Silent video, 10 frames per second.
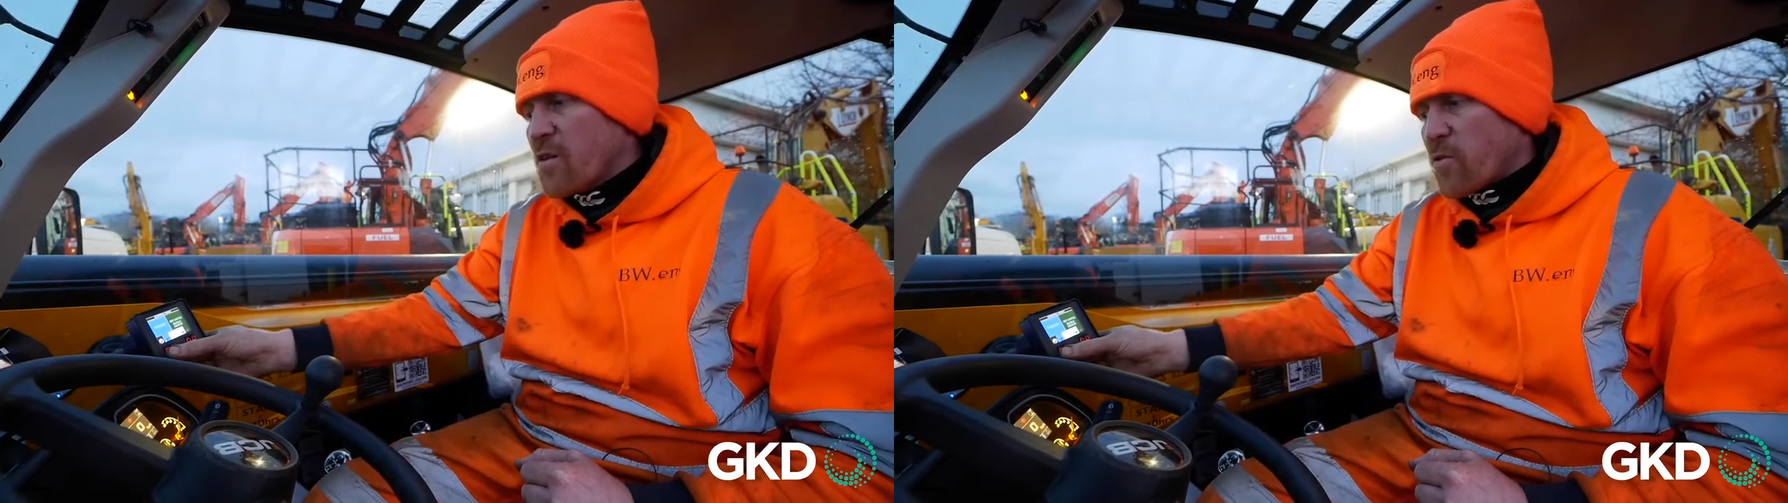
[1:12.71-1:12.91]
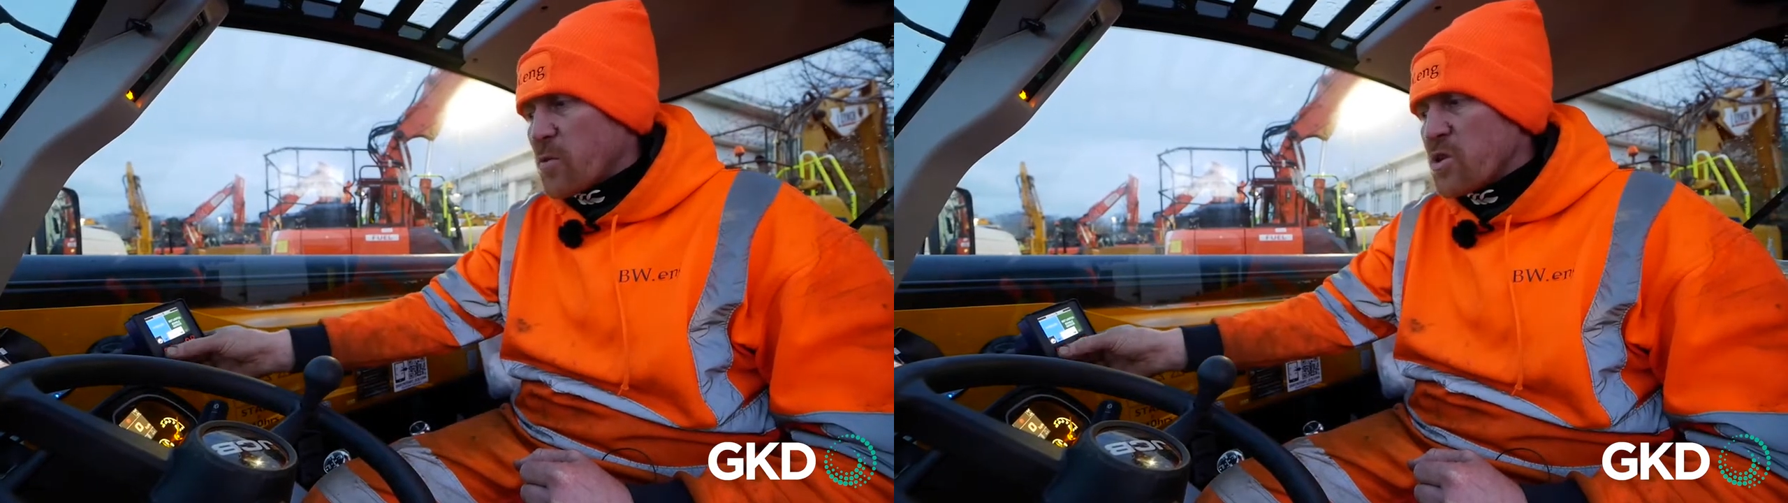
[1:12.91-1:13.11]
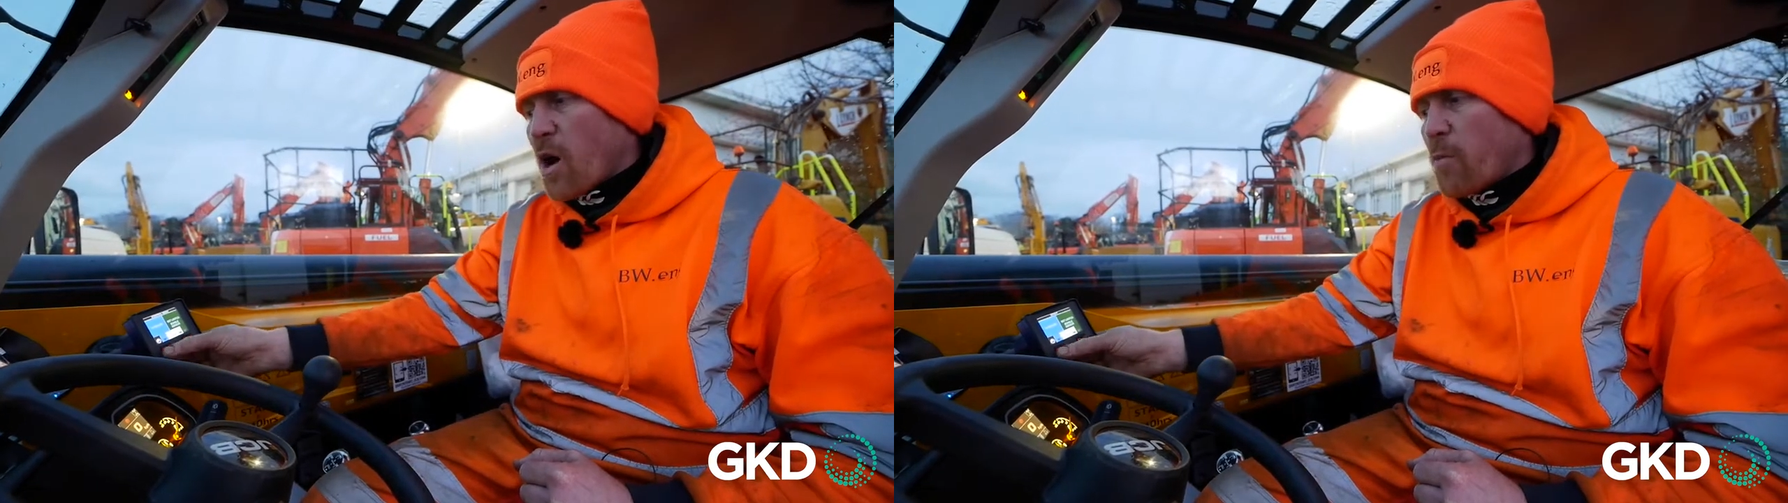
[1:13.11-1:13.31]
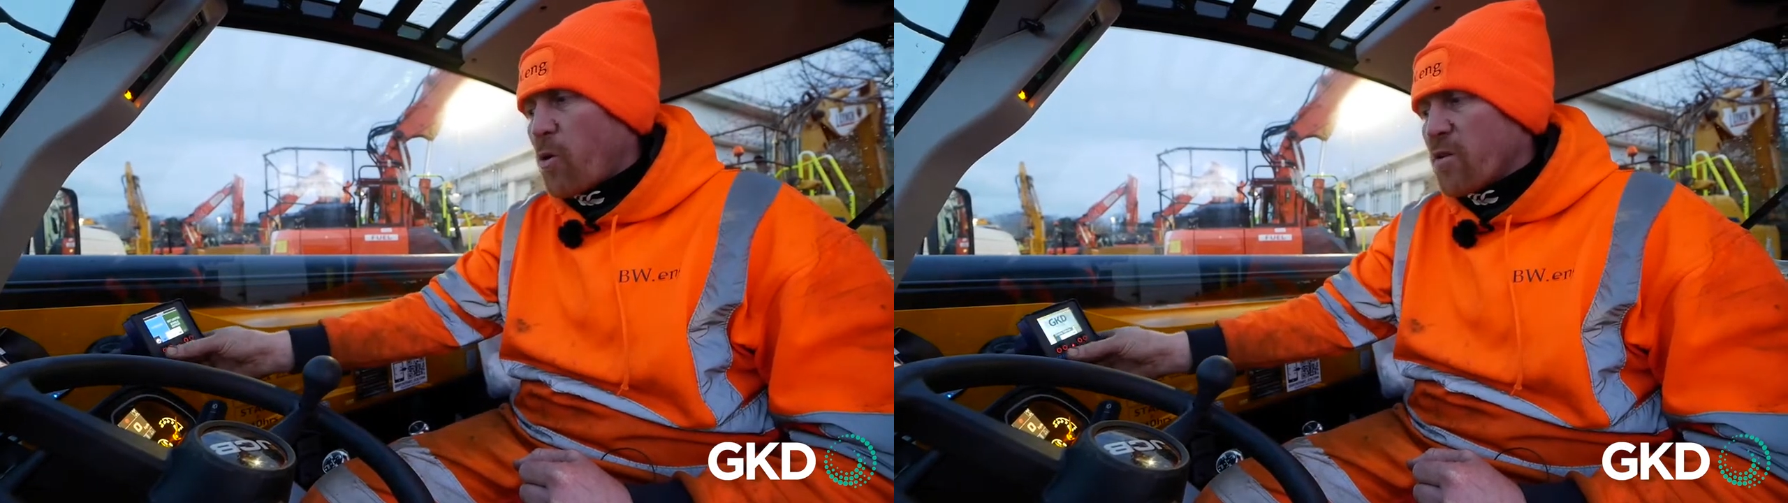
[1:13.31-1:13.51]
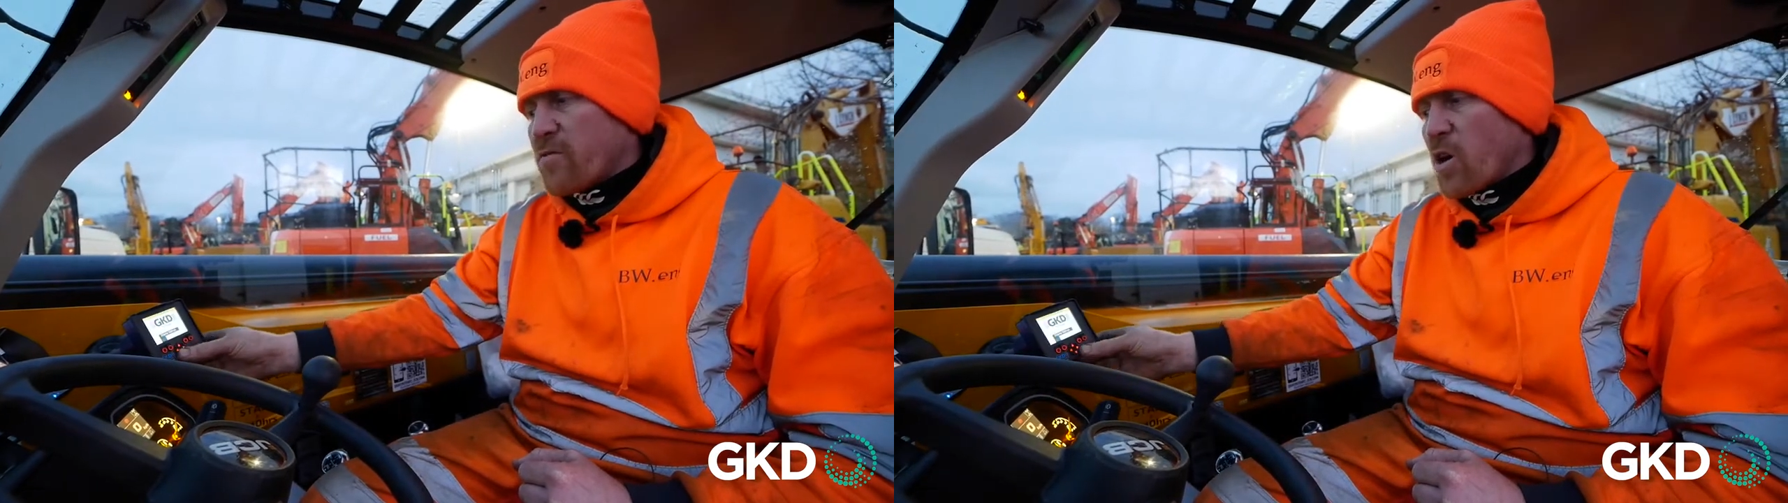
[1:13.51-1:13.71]
From a start
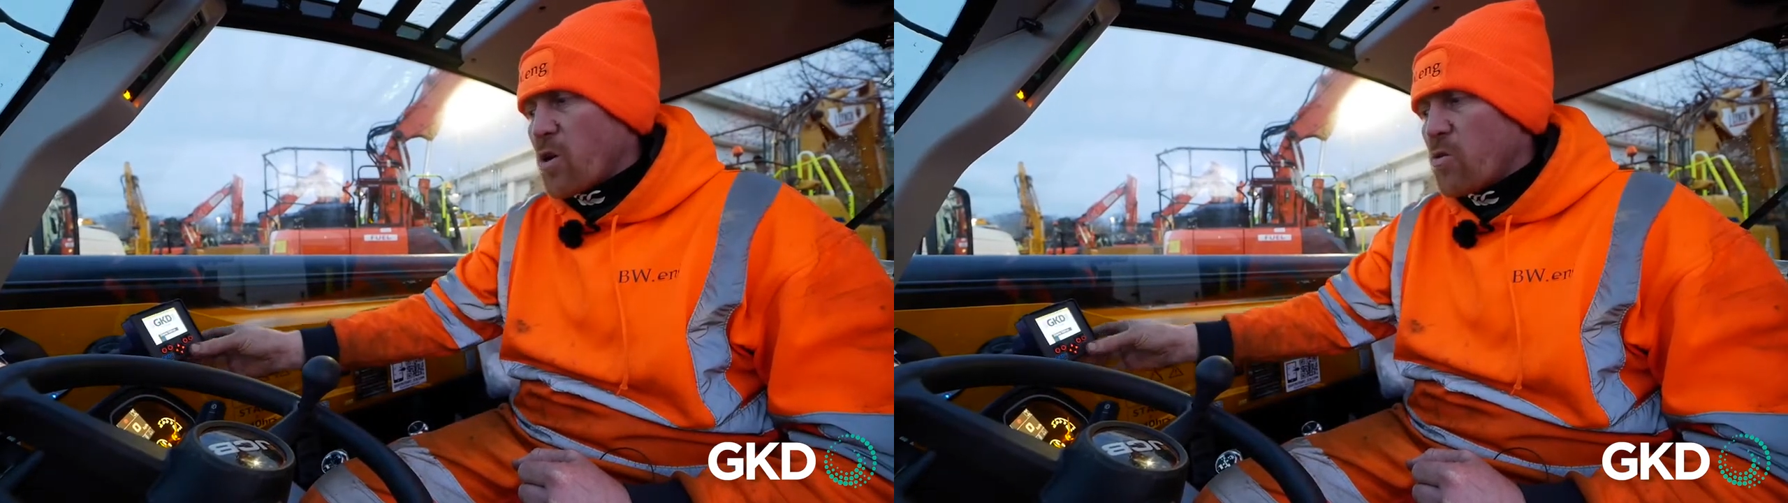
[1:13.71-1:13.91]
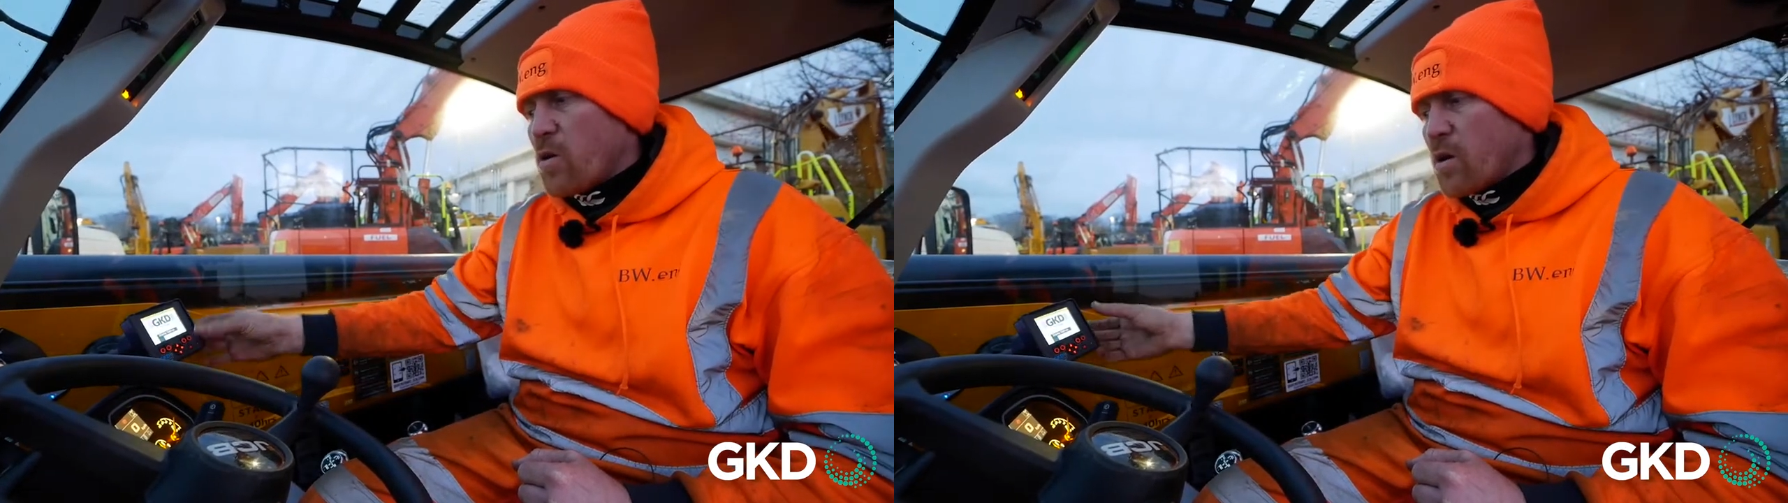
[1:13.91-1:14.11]
point of view,